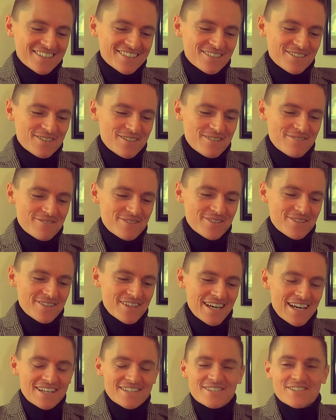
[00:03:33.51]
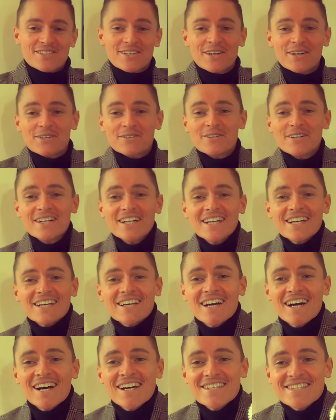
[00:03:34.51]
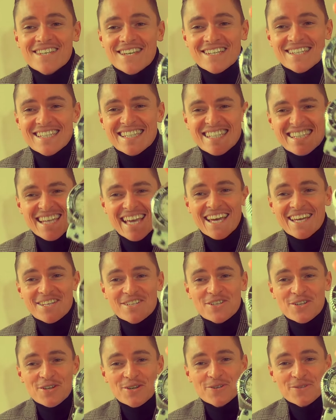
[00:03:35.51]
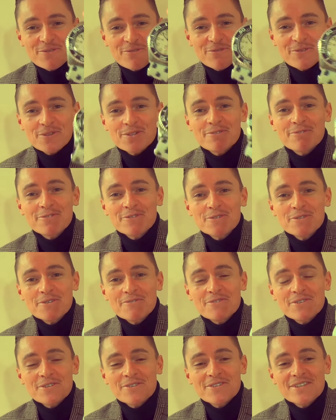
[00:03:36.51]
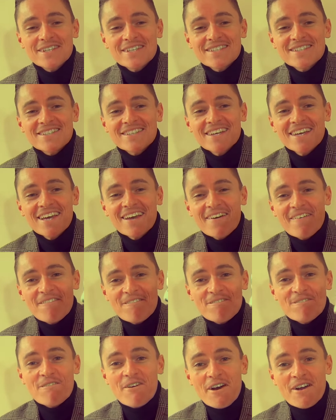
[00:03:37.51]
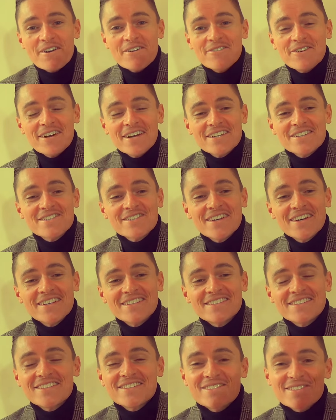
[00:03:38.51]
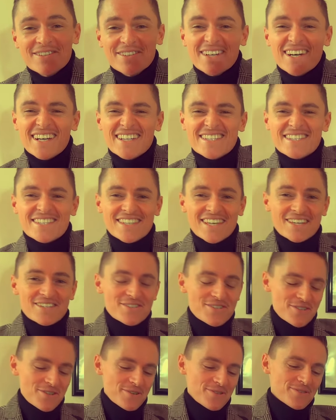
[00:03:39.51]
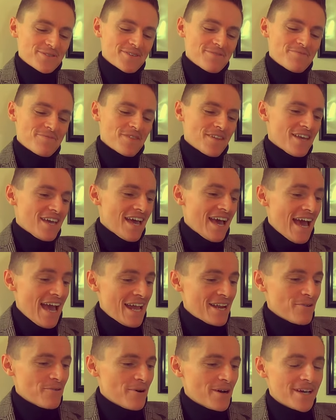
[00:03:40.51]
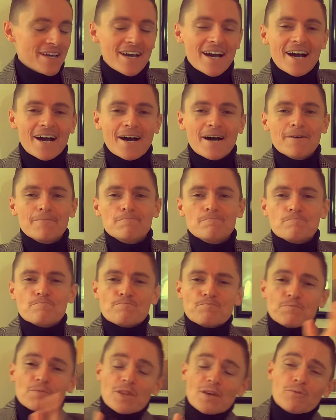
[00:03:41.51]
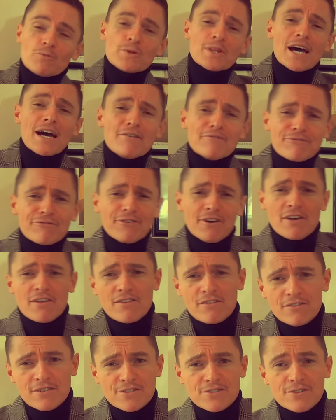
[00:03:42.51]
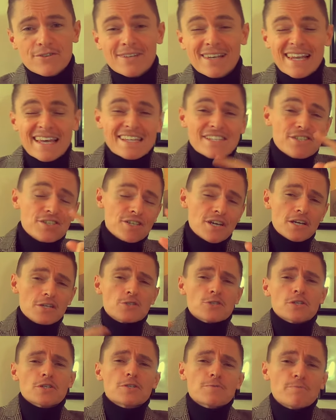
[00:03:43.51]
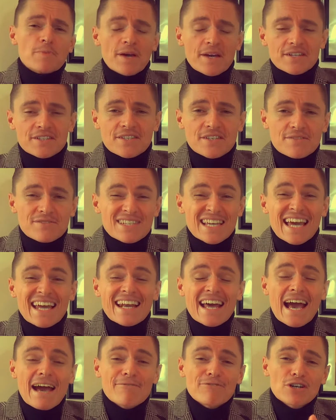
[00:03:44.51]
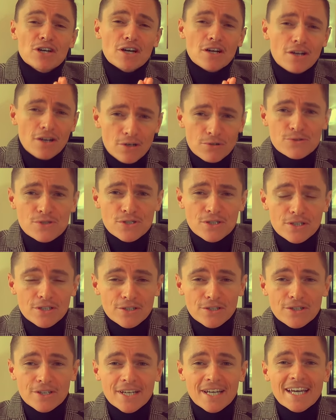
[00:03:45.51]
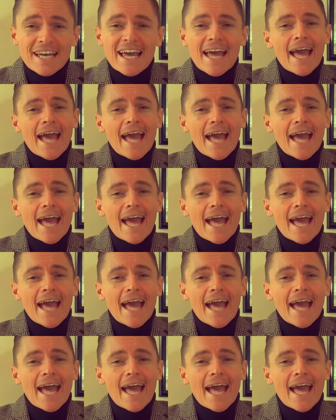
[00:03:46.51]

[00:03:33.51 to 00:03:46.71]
to review that. So, guys, stay tuned for the full review of this. Very, very excited. So, guys, stay tuned. Anyway, um, without further ado, let's change perspectives and have a closer look